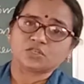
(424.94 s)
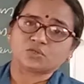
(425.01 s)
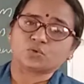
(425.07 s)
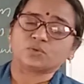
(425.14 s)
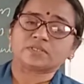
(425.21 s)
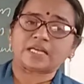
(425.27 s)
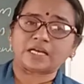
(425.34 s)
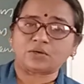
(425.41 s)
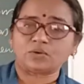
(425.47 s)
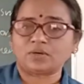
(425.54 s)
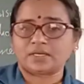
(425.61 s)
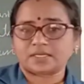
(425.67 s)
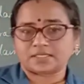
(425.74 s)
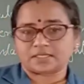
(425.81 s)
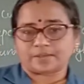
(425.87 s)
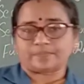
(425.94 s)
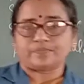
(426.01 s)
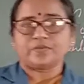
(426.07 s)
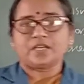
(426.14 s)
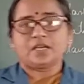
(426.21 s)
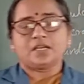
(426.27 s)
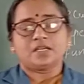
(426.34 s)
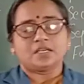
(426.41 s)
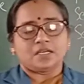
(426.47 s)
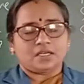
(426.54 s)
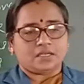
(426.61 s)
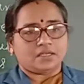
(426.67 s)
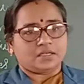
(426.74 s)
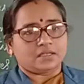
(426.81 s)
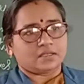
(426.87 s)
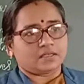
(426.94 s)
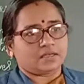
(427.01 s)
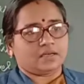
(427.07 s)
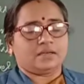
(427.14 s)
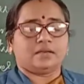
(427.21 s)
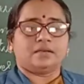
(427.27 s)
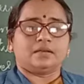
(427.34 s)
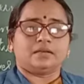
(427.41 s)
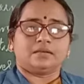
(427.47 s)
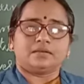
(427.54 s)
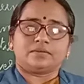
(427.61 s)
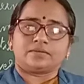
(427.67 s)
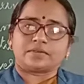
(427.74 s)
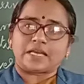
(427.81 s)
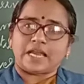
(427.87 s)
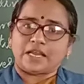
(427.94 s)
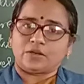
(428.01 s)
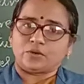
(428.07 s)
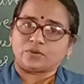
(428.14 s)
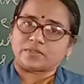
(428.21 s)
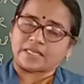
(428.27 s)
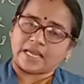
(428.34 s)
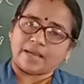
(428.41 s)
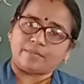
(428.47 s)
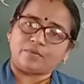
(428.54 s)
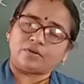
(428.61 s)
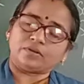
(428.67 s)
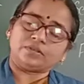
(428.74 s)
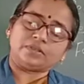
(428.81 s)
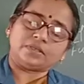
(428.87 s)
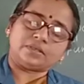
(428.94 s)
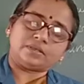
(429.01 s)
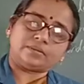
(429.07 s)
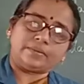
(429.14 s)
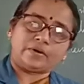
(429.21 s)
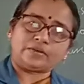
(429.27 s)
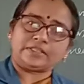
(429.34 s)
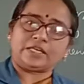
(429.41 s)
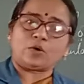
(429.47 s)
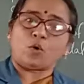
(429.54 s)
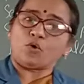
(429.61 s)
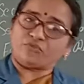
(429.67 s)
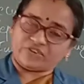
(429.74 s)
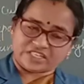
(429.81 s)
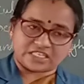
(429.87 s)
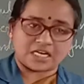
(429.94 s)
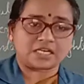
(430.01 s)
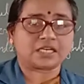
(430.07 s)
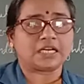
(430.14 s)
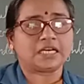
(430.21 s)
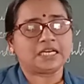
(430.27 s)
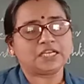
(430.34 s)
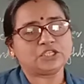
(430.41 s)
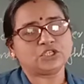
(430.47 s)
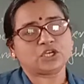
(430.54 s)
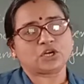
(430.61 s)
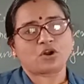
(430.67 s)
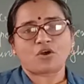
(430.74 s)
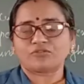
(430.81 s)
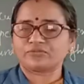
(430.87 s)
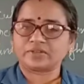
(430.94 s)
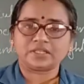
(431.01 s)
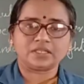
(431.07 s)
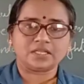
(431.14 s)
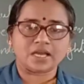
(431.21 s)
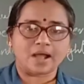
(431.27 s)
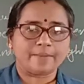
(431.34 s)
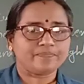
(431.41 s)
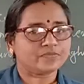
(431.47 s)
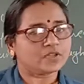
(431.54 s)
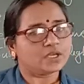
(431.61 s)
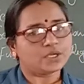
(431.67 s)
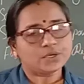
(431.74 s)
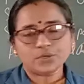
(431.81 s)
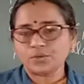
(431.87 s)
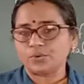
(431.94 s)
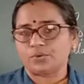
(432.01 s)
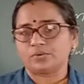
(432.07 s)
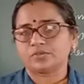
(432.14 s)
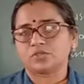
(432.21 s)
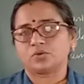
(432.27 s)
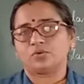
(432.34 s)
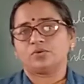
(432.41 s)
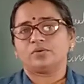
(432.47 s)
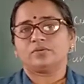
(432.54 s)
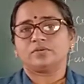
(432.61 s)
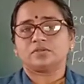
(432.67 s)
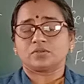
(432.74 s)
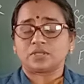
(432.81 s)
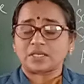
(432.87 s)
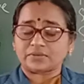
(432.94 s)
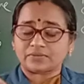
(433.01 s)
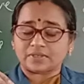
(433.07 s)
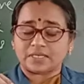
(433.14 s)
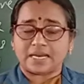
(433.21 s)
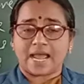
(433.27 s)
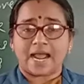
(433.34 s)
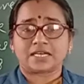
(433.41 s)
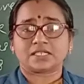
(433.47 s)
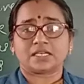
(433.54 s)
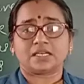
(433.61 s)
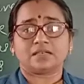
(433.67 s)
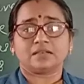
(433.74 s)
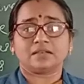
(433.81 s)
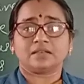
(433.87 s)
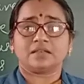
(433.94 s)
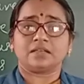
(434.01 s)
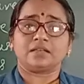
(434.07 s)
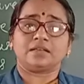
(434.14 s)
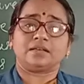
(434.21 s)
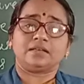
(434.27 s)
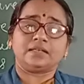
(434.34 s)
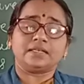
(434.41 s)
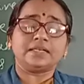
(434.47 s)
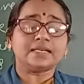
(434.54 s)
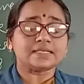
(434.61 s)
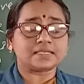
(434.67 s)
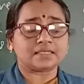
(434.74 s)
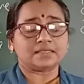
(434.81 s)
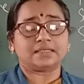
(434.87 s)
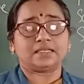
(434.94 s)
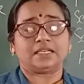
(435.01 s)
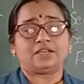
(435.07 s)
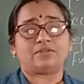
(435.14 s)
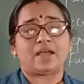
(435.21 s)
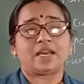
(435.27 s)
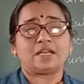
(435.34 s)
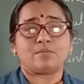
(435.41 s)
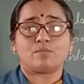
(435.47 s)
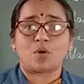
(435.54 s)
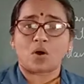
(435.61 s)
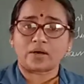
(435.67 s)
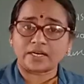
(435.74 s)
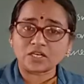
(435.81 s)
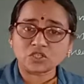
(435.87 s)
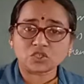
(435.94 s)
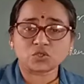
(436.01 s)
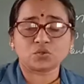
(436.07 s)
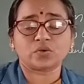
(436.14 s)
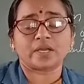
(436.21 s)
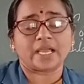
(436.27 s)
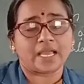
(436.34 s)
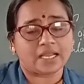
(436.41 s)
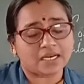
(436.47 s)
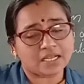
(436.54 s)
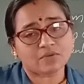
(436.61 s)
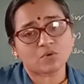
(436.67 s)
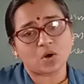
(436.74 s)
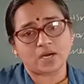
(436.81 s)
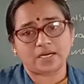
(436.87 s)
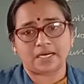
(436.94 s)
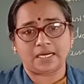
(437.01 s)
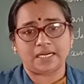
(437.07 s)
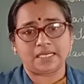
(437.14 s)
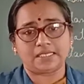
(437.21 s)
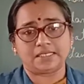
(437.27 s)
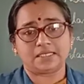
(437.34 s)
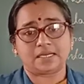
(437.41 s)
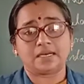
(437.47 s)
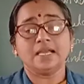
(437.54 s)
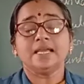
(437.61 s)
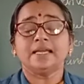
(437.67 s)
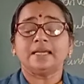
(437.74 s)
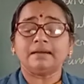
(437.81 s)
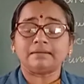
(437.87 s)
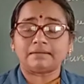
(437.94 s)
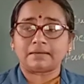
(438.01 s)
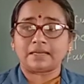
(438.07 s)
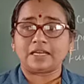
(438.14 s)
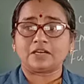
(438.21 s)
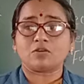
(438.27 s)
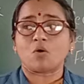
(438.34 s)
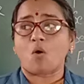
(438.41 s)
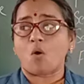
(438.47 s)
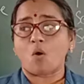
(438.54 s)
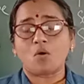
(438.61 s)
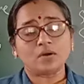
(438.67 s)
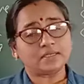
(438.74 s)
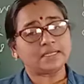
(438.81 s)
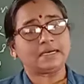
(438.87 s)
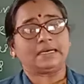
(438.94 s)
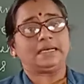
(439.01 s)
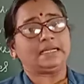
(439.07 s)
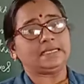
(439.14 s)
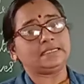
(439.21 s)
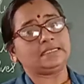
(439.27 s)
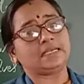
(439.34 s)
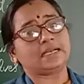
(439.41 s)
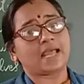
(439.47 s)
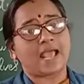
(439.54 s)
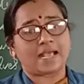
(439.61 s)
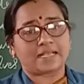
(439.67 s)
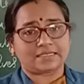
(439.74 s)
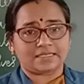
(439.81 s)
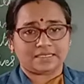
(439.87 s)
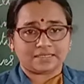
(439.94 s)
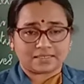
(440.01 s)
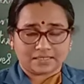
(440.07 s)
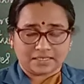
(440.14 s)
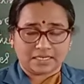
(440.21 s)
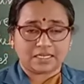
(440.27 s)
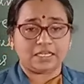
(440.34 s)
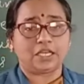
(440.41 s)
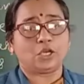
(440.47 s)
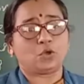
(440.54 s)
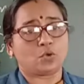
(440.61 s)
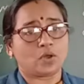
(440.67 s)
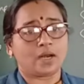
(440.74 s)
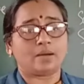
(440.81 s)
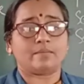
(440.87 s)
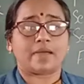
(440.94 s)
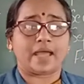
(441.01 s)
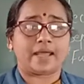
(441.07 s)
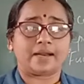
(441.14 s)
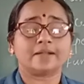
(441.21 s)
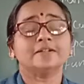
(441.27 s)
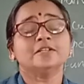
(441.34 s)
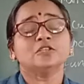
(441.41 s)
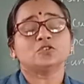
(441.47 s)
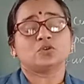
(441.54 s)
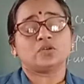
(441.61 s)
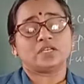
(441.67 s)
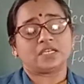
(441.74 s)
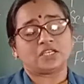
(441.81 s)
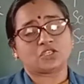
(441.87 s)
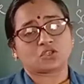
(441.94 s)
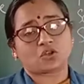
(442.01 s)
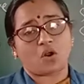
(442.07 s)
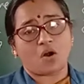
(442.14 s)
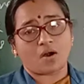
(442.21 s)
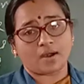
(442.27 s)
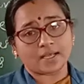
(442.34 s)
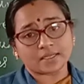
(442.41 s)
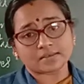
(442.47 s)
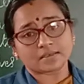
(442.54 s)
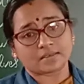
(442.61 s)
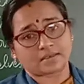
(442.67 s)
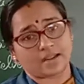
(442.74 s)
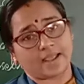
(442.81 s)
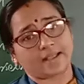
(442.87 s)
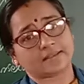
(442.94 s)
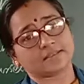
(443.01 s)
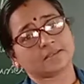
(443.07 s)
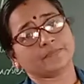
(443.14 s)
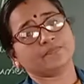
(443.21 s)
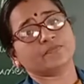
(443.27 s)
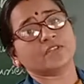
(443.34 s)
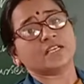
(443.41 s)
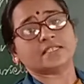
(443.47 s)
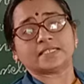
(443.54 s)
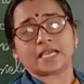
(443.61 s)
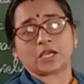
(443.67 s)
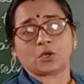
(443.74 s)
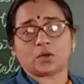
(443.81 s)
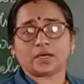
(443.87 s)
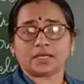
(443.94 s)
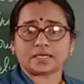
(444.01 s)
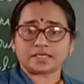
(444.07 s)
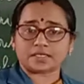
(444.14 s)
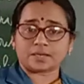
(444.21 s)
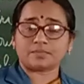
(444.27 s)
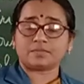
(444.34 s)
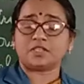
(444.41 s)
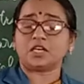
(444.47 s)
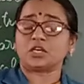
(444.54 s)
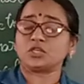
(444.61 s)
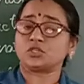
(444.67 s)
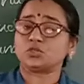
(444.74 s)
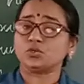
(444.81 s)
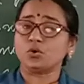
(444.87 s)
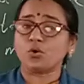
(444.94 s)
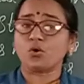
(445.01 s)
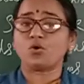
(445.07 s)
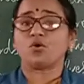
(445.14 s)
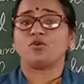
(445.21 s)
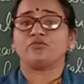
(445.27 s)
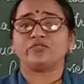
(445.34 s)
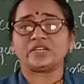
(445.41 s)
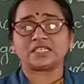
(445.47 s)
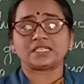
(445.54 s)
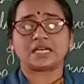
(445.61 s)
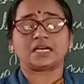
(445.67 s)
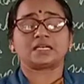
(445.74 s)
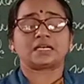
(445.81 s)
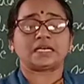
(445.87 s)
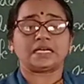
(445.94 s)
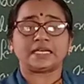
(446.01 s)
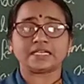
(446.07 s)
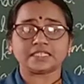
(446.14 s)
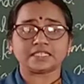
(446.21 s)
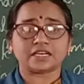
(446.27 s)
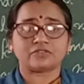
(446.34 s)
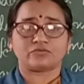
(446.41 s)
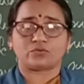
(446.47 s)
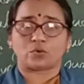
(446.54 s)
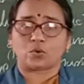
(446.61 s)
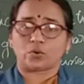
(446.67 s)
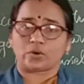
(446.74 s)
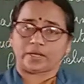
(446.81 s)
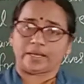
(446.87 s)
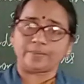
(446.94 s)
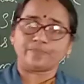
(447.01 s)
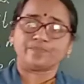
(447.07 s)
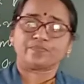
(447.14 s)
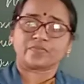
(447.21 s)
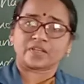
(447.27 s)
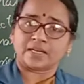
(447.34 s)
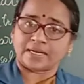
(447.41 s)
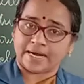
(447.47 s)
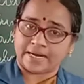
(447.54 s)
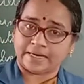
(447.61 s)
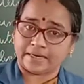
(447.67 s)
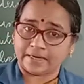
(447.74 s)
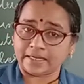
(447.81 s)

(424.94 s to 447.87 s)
So secularism, can you say about the official religion of India? No. So if nation doesn't give an importance to any one religion, it treats all the religion as in an equal manner. So it is called as secularism. There is no official religion for a country.